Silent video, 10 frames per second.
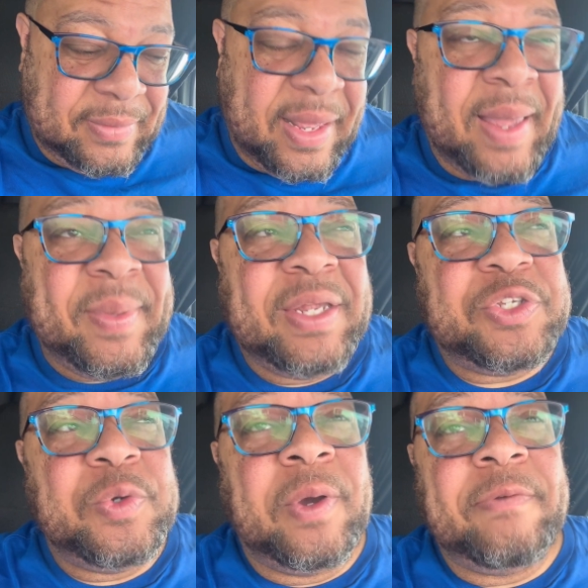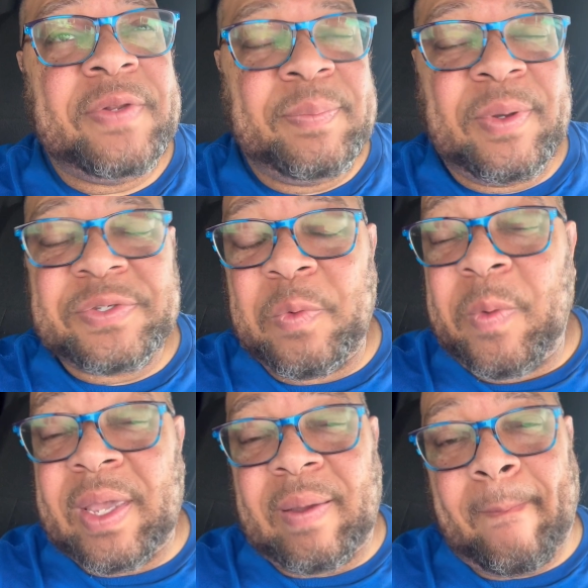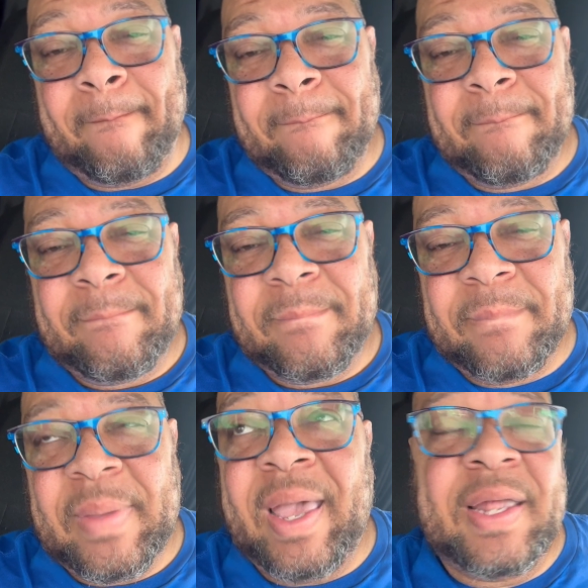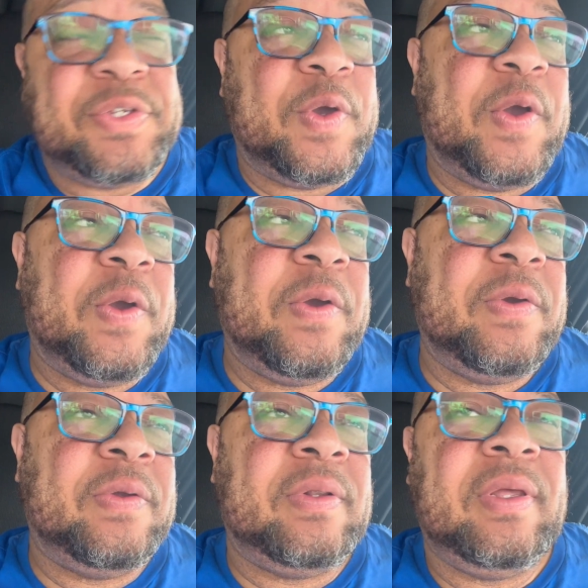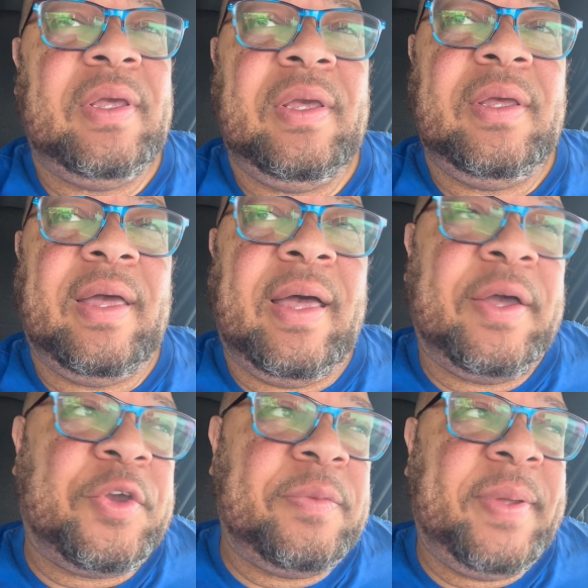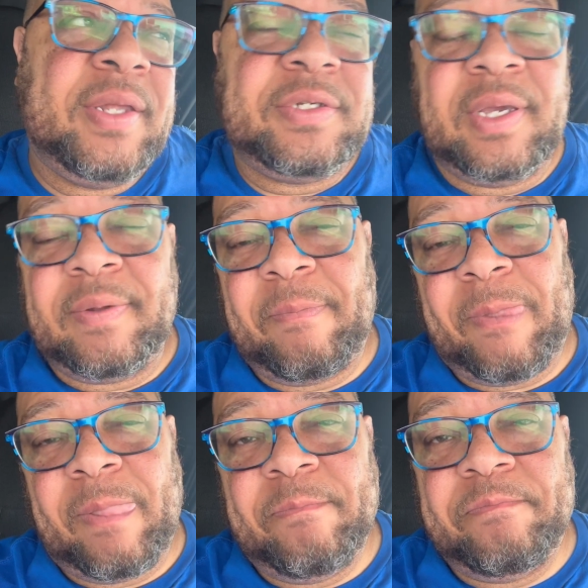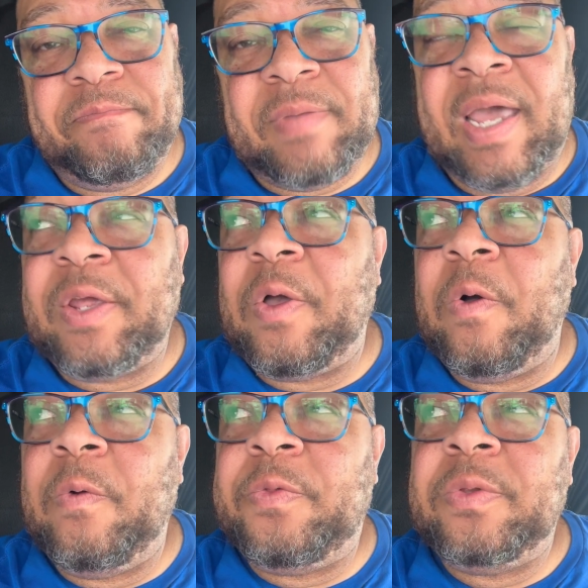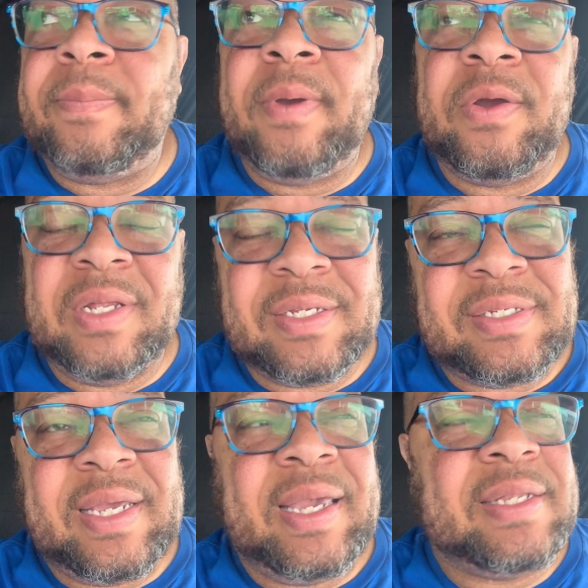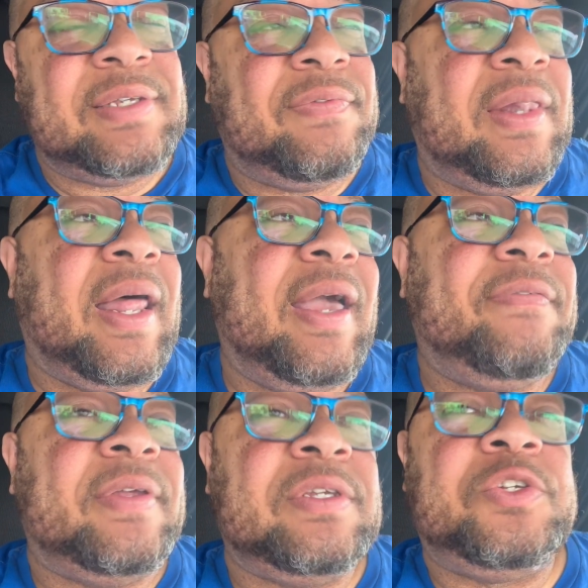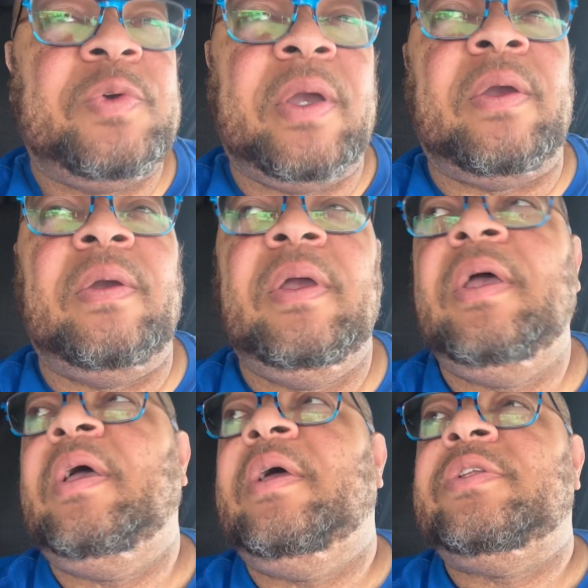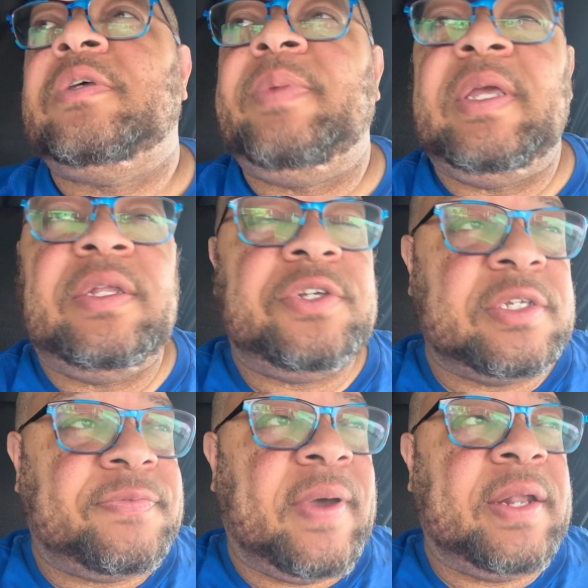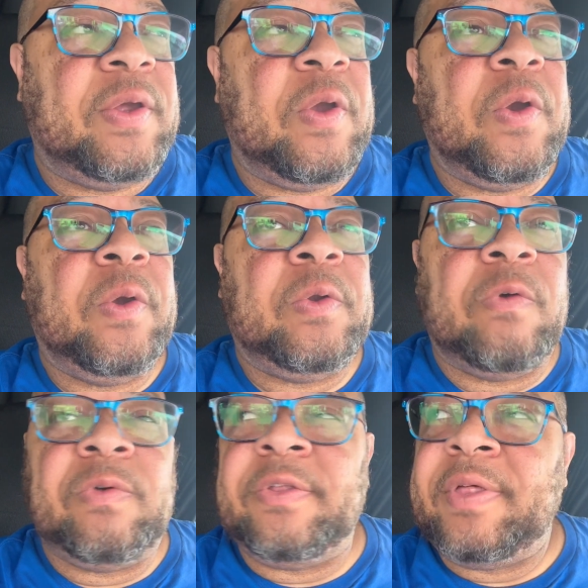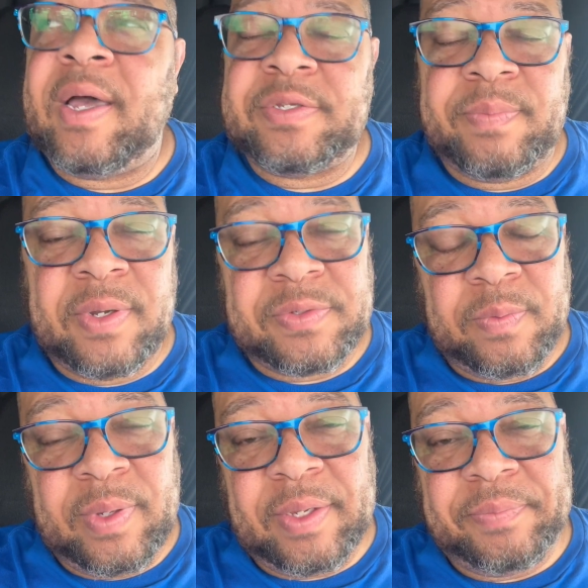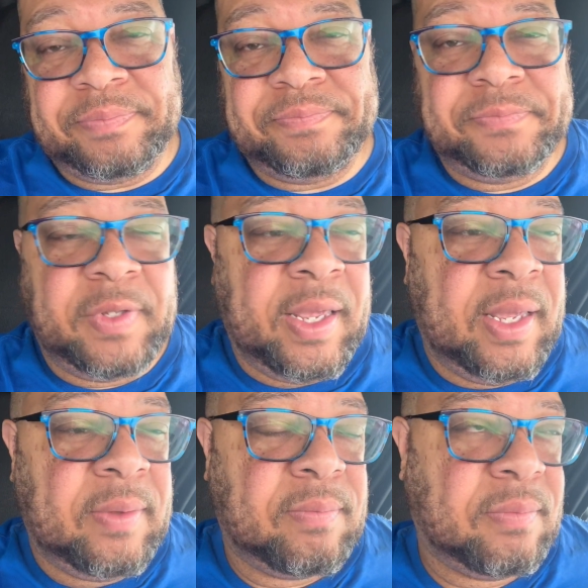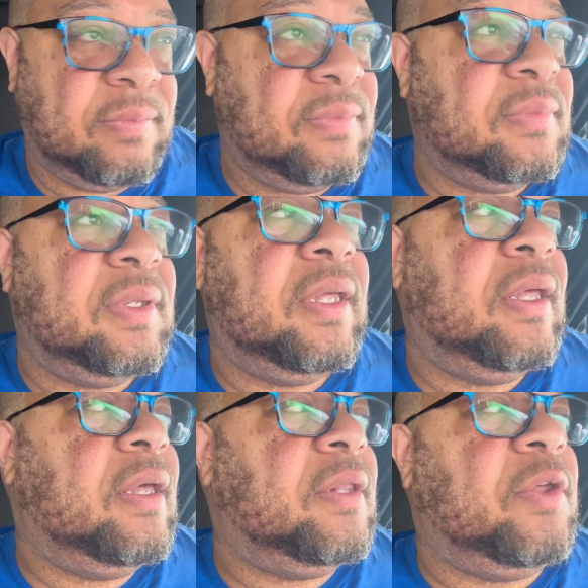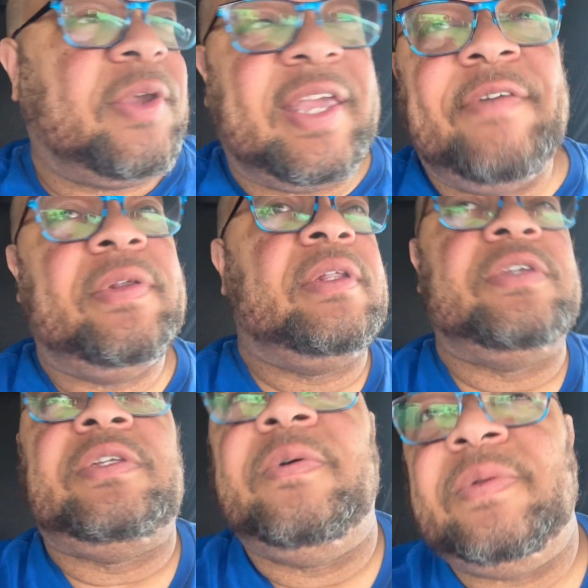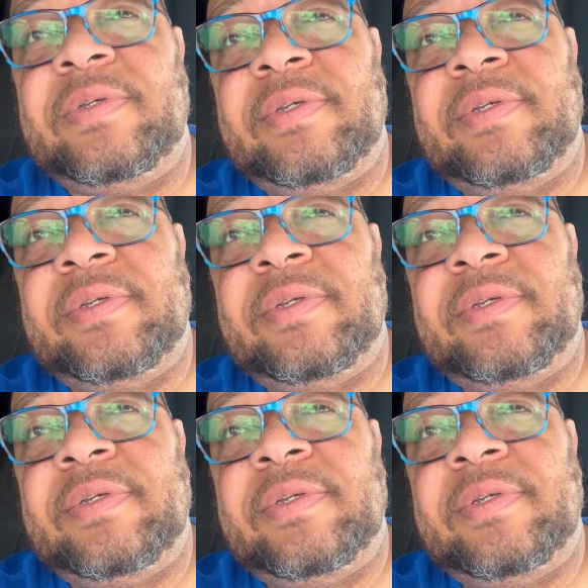I made $250 a week. I had to earn a good paycheck. I had to go through the burning sands of life as a trucker to be justified to earn over $1,000 a week. Okay, they're giving it to students.